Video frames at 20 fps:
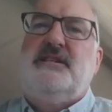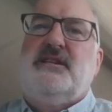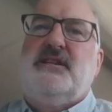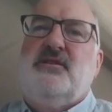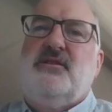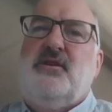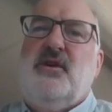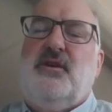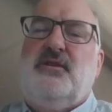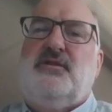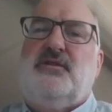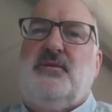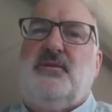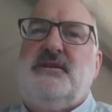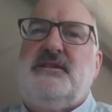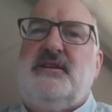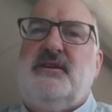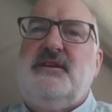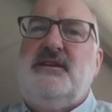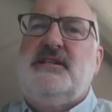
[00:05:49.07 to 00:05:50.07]
regional coastal
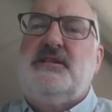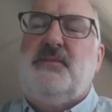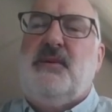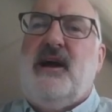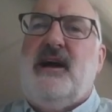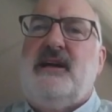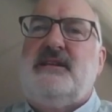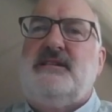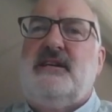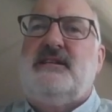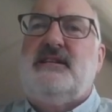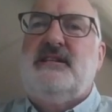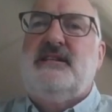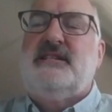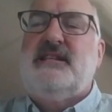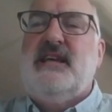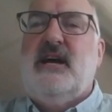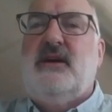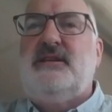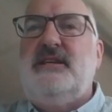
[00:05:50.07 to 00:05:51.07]
resilience project in
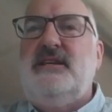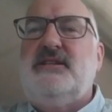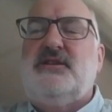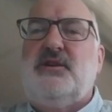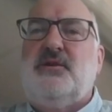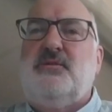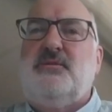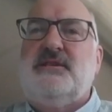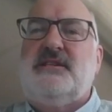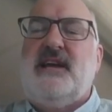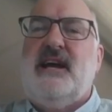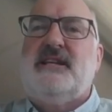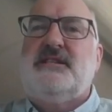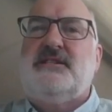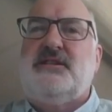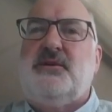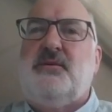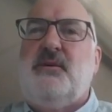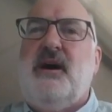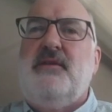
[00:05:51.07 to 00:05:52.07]
southeastern
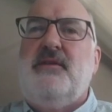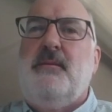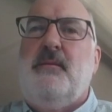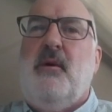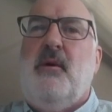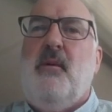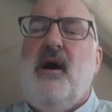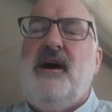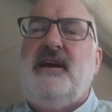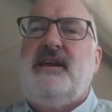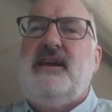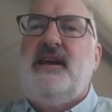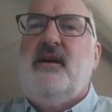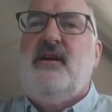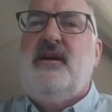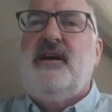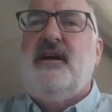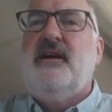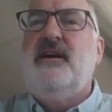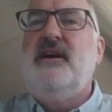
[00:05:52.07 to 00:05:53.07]
Wisconsin around the Milwaukee
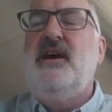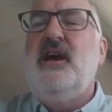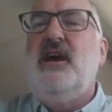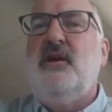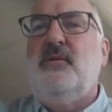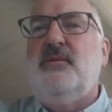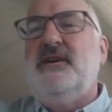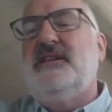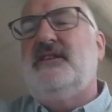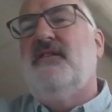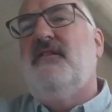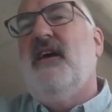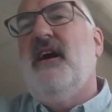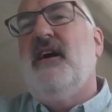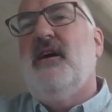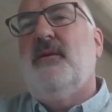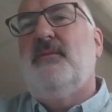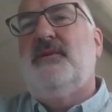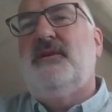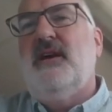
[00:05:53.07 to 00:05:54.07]
area, we
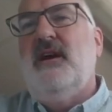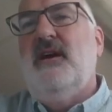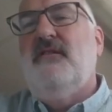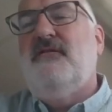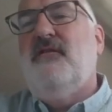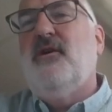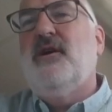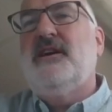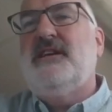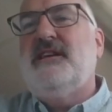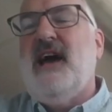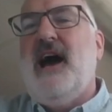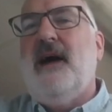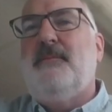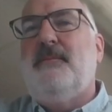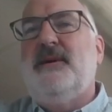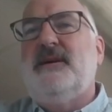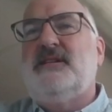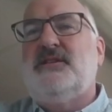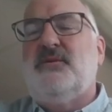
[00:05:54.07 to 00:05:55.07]
developed 4
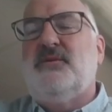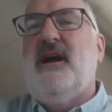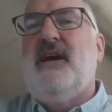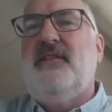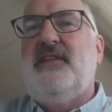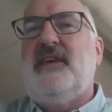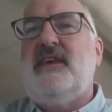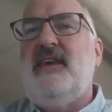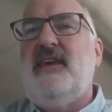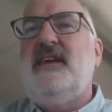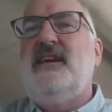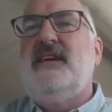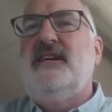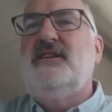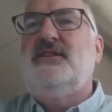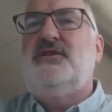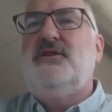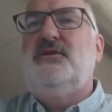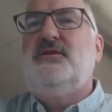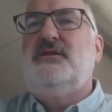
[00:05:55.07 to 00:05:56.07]
topics around the key
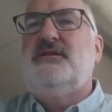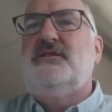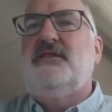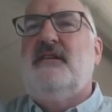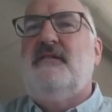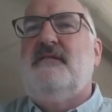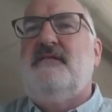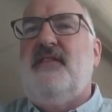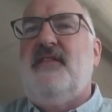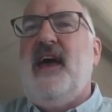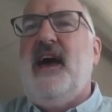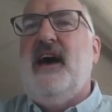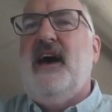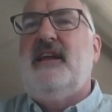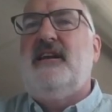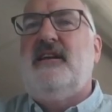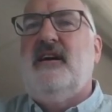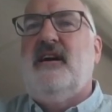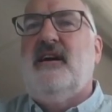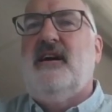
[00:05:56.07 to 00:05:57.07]
issues of
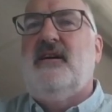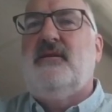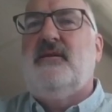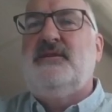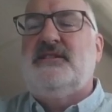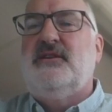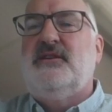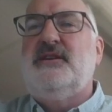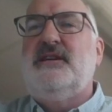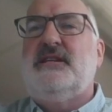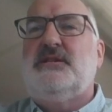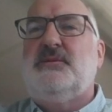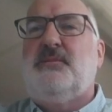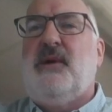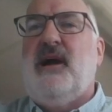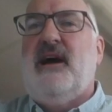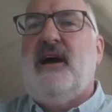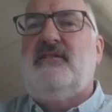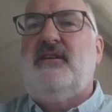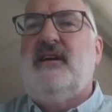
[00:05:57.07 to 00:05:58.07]
that resilience
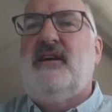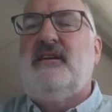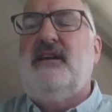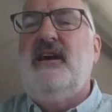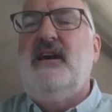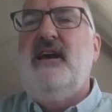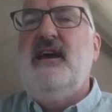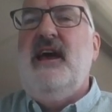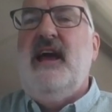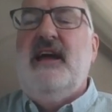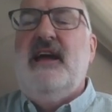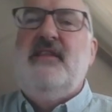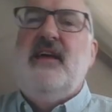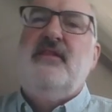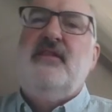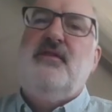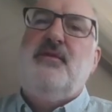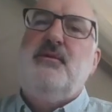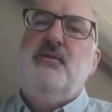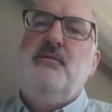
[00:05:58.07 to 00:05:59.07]
project. And
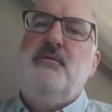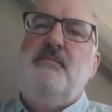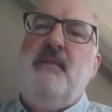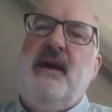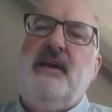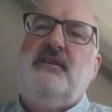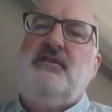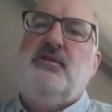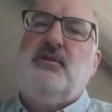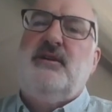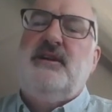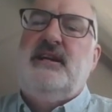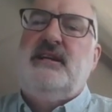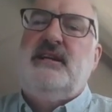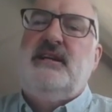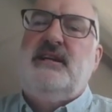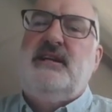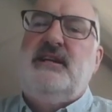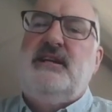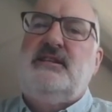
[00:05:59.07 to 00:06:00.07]
then through
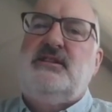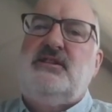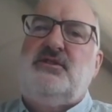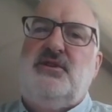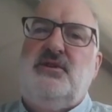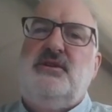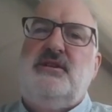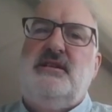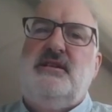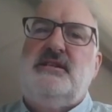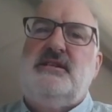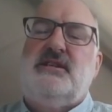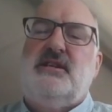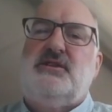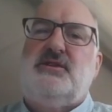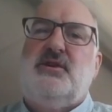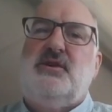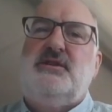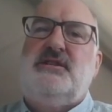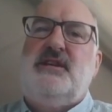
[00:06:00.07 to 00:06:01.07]
mentoring students
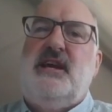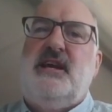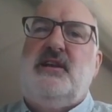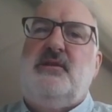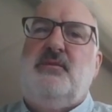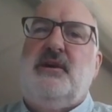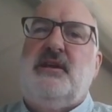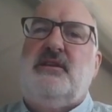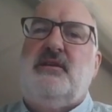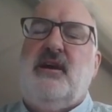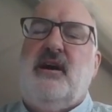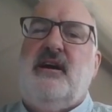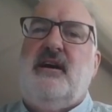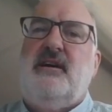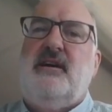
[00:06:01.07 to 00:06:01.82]
associated with